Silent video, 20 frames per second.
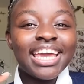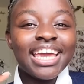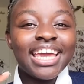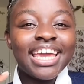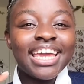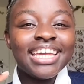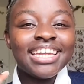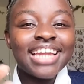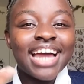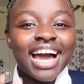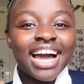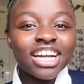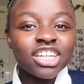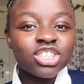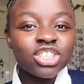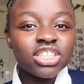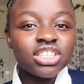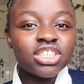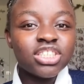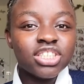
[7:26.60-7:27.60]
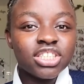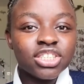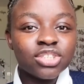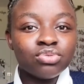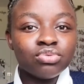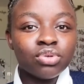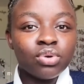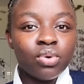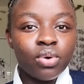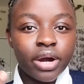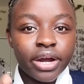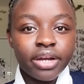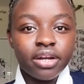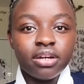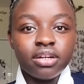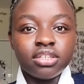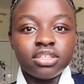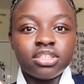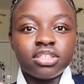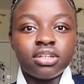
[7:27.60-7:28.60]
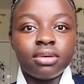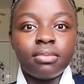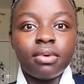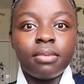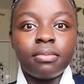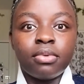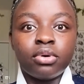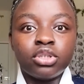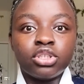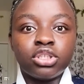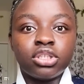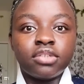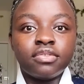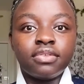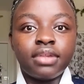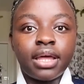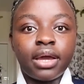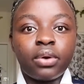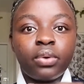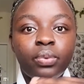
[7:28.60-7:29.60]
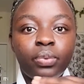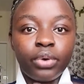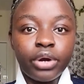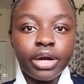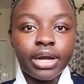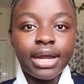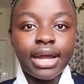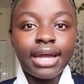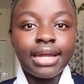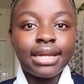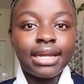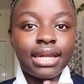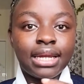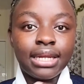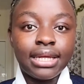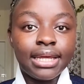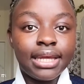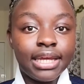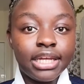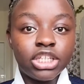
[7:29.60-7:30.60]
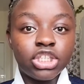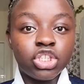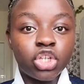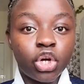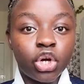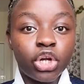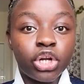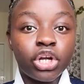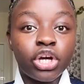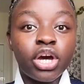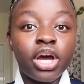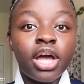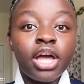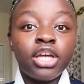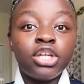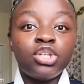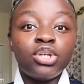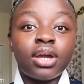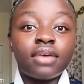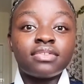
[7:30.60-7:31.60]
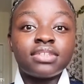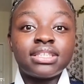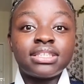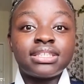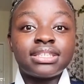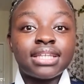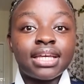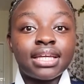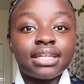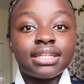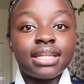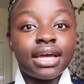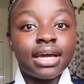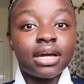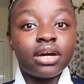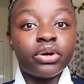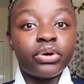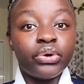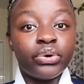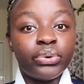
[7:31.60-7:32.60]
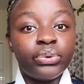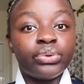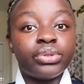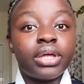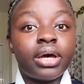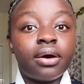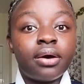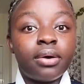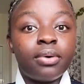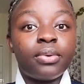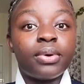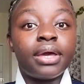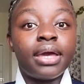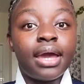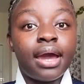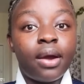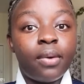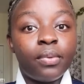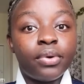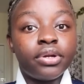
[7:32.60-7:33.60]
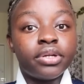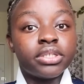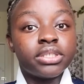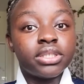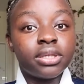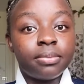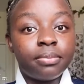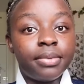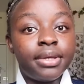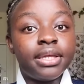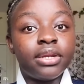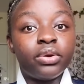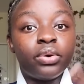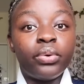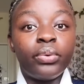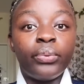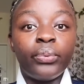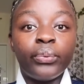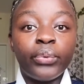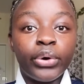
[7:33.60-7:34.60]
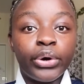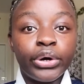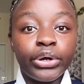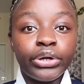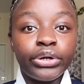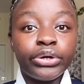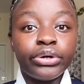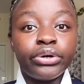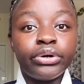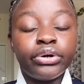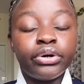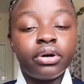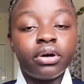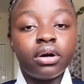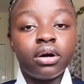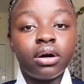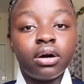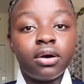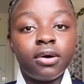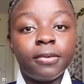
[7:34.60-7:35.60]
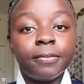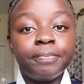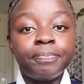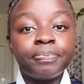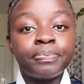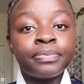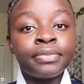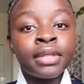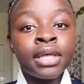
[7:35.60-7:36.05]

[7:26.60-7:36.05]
it actually does require some amount of like work and dedication. You have to set like a goal that, okay, I want to submit 1